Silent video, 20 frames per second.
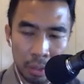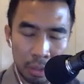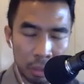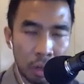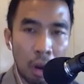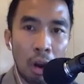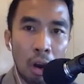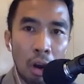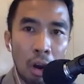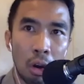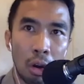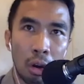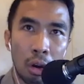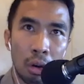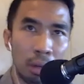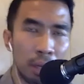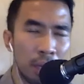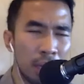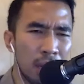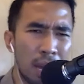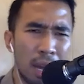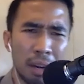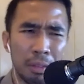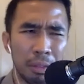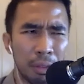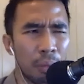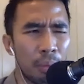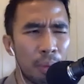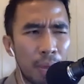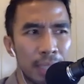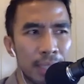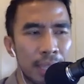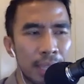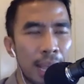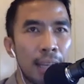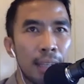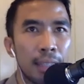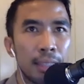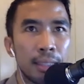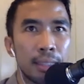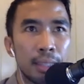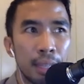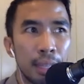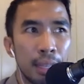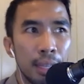call, a lot of great talent.